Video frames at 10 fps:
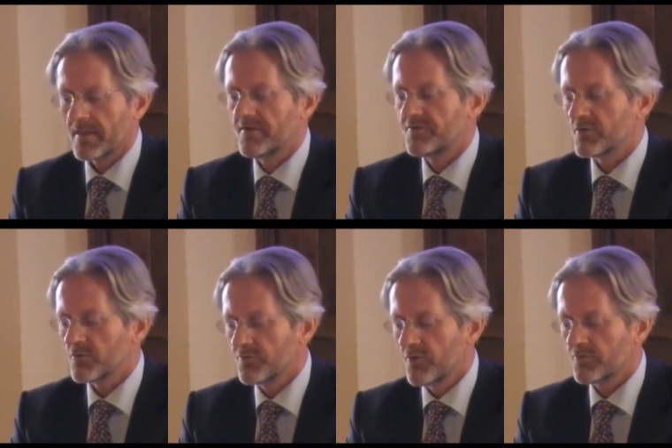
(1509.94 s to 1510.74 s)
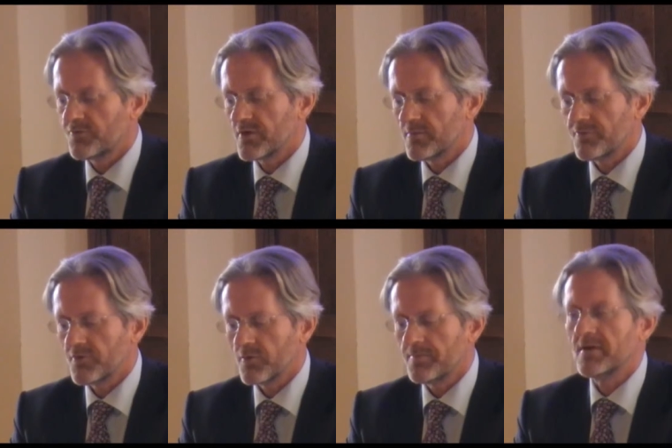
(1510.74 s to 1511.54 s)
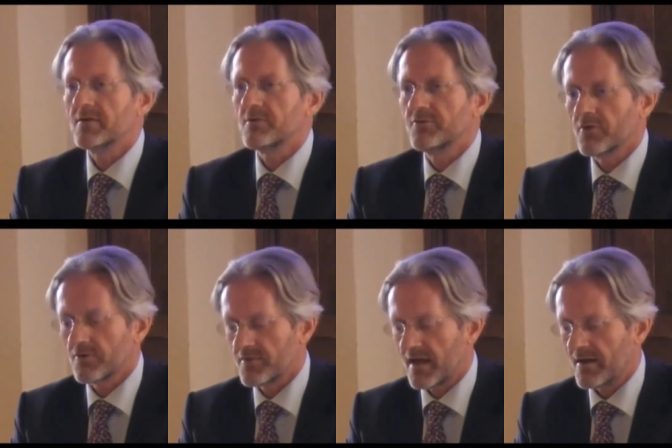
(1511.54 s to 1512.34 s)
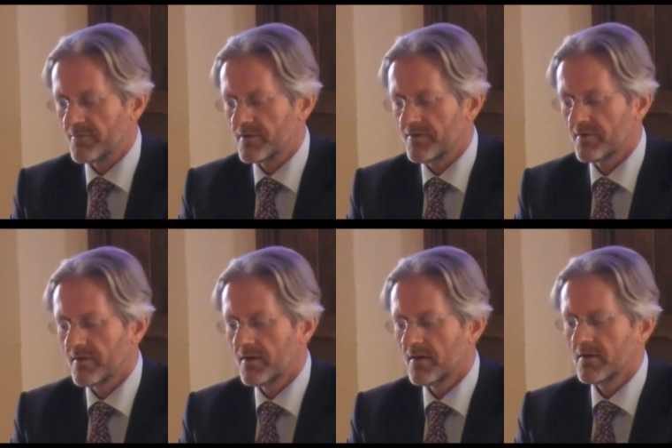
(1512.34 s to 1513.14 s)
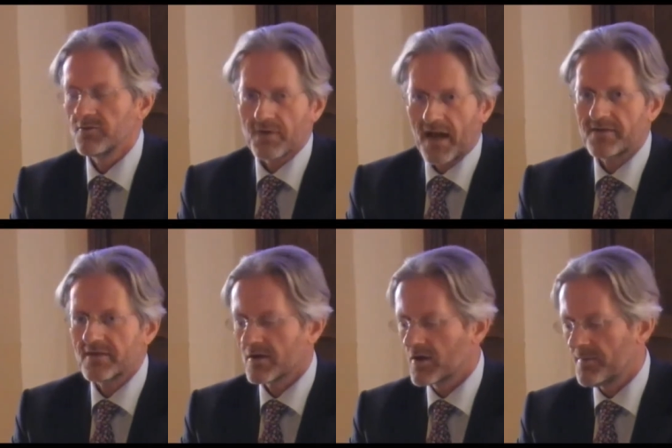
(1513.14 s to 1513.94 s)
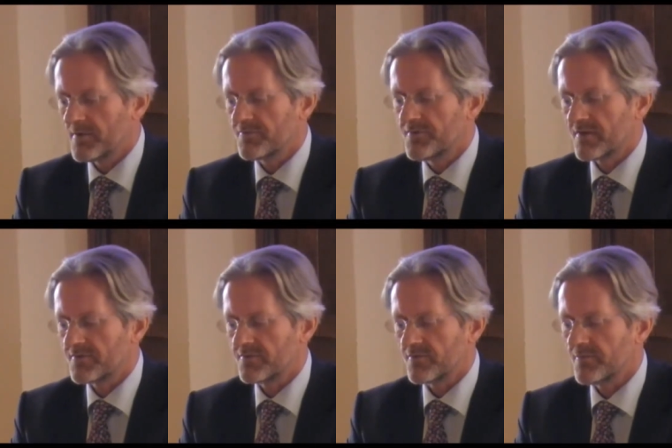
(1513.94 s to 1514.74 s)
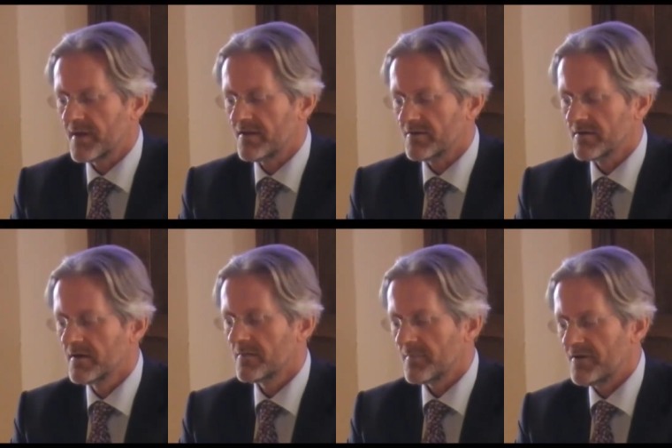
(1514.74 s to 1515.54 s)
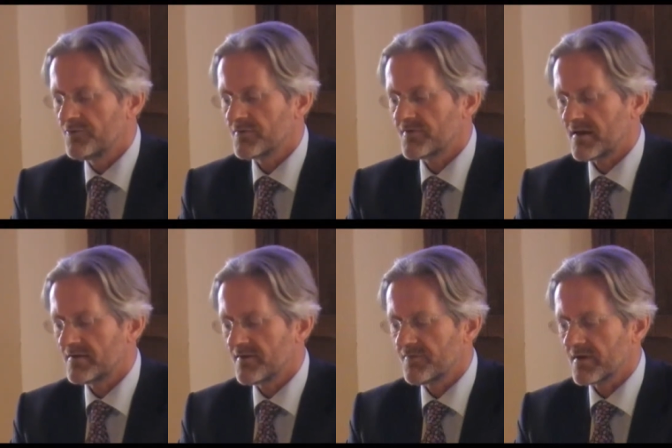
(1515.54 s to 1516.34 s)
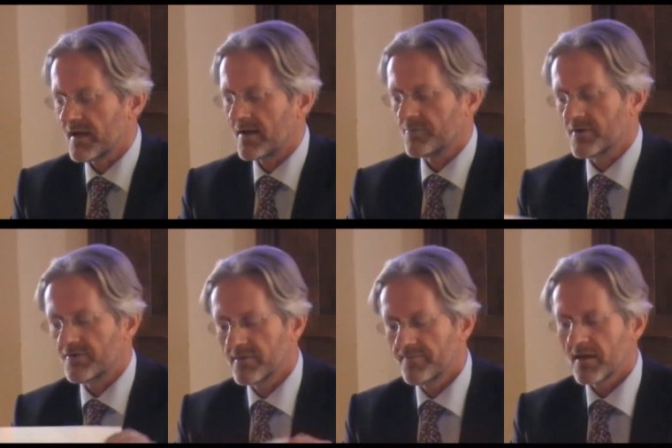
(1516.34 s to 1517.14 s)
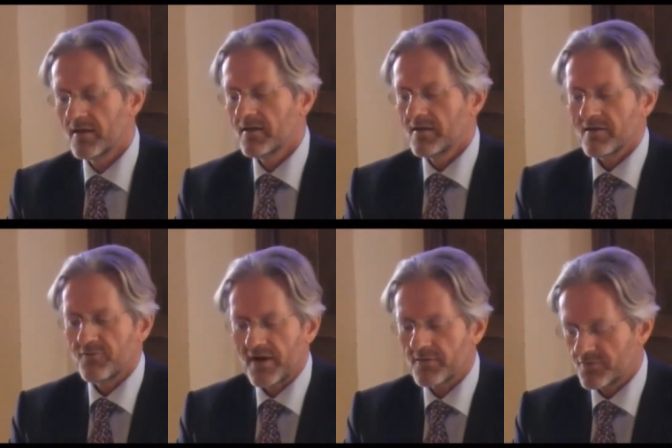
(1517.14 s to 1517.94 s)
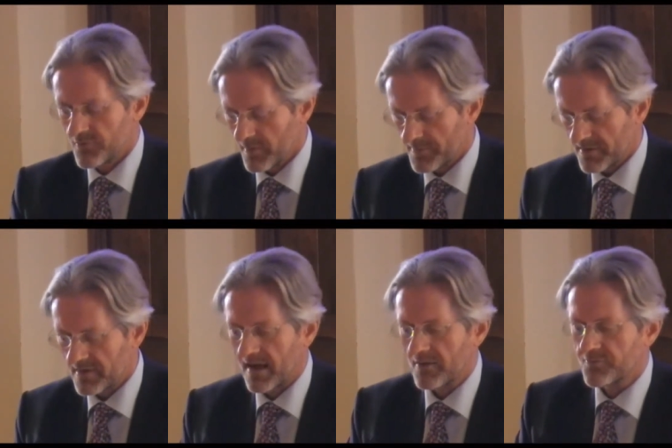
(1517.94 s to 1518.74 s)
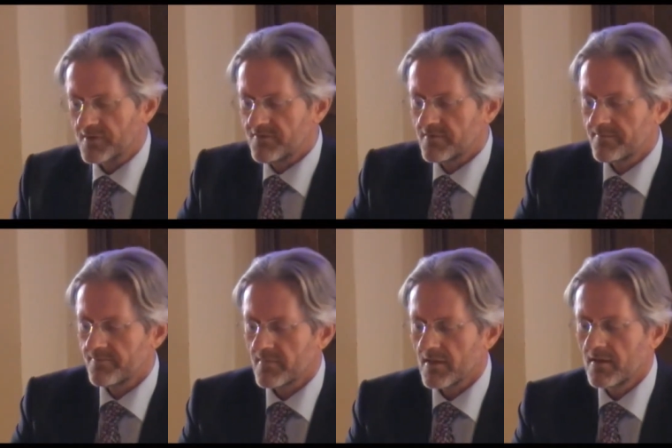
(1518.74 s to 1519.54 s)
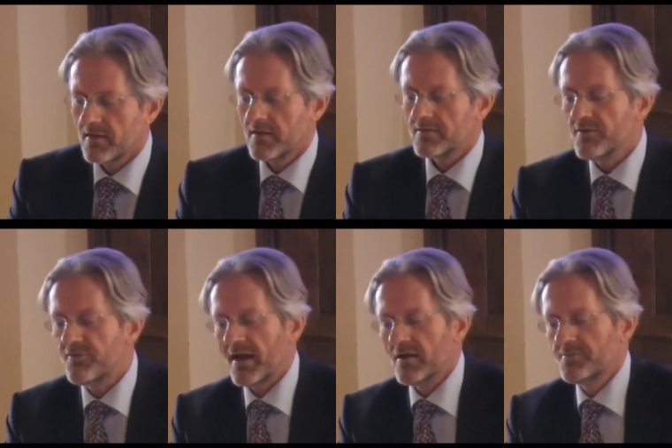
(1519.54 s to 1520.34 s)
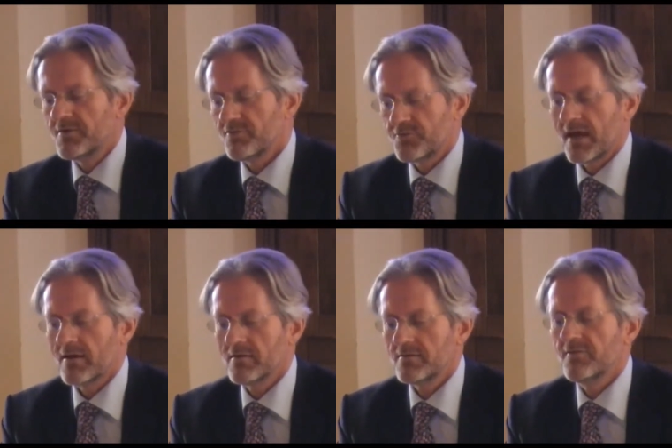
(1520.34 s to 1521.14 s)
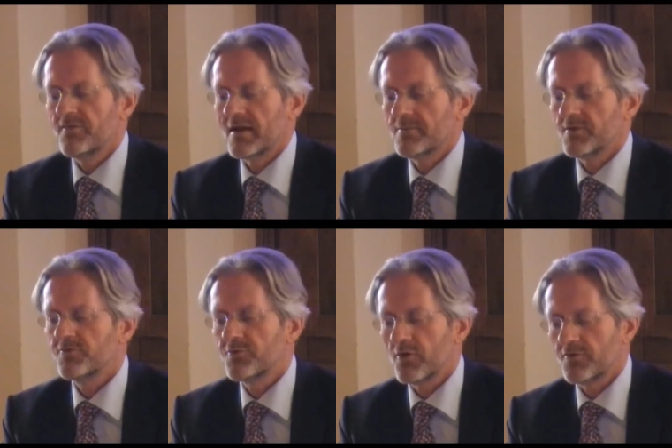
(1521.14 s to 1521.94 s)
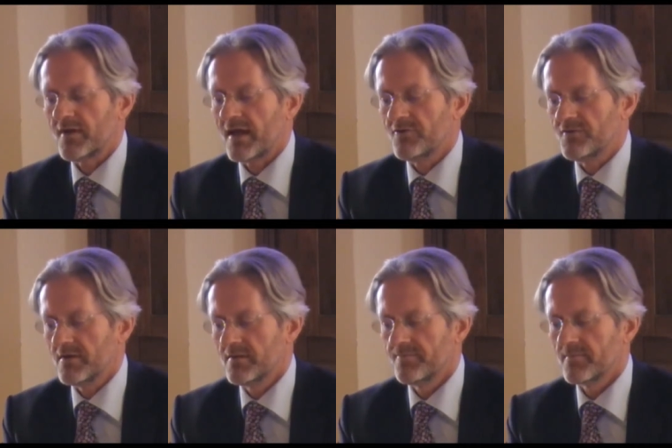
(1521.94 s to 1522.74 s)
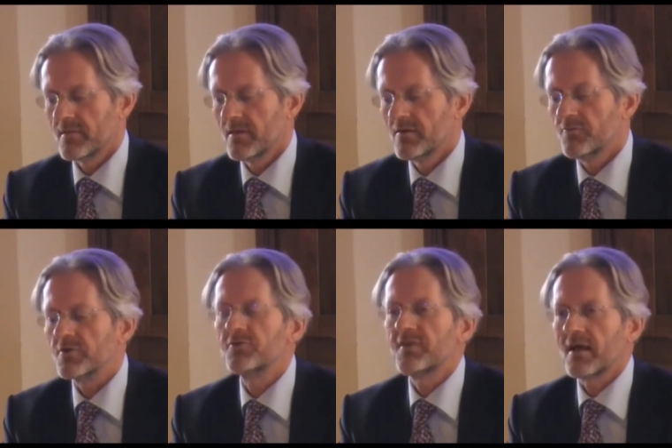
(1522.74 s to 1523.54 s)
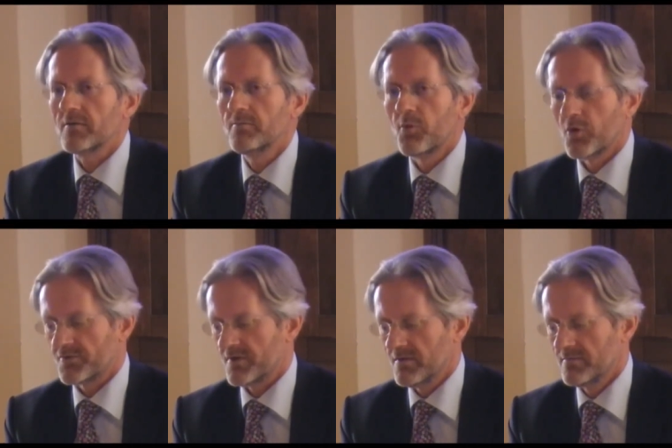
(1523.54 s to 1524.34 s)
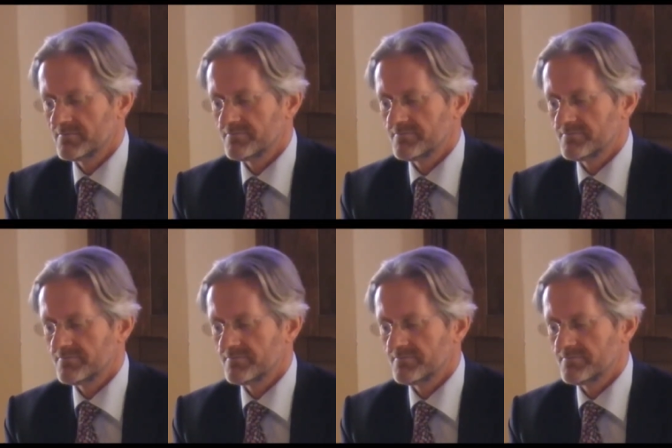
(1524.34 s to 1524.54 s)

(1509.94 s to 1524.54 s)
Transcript: that is the Consortium of European Research Libraries, uniting a couple of dozens of major, major scientific libraries in various European countries, developed, CERL developed a search engine for the CERL portal,